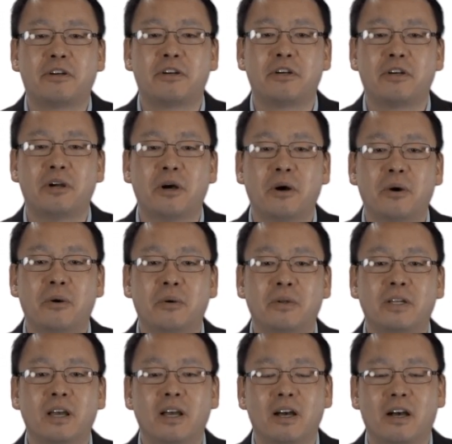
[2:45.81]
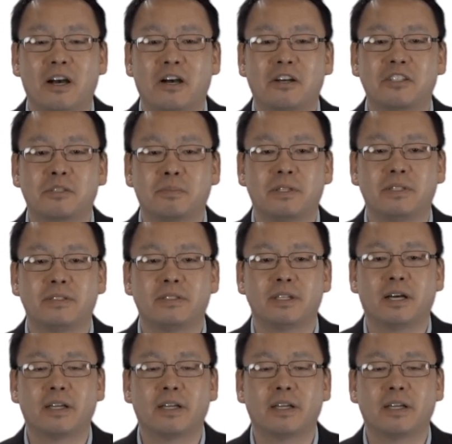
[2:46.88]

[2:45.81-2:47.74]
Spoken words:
her own husband."